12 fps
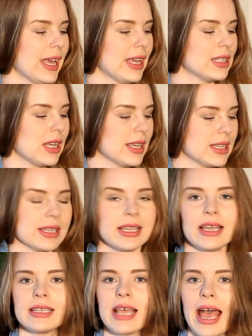And as I
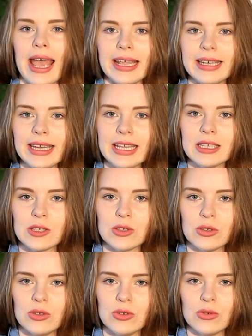said, I need
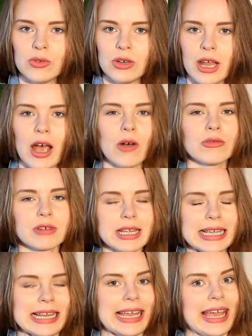to do now
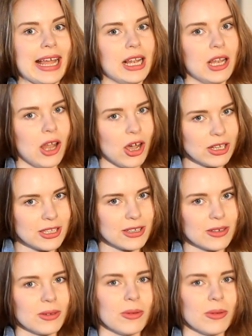really a lot,